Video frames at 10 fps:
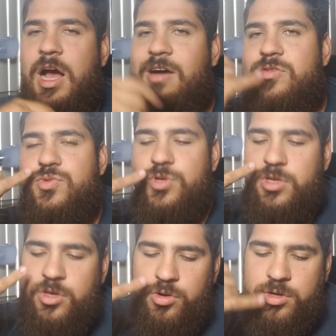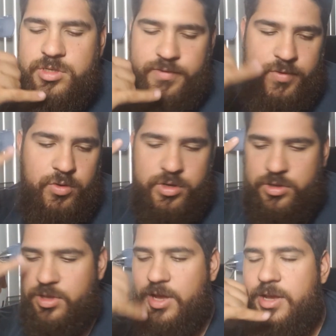I was really curious if you
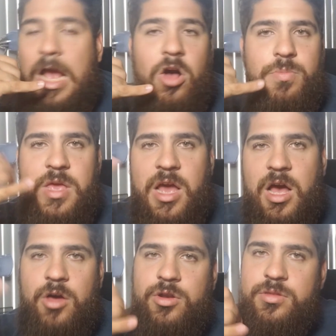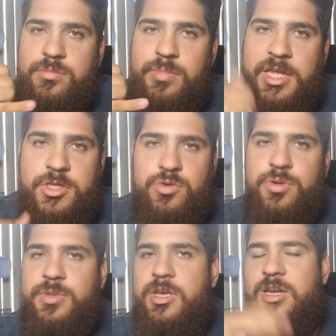could help me out and
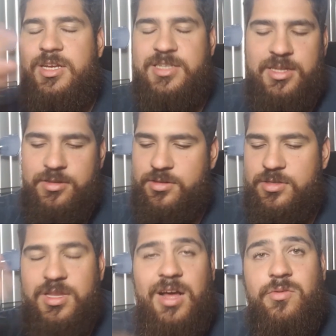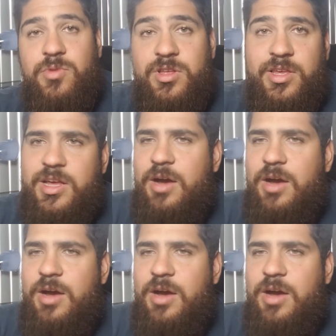mentor me." And I said, "Not really."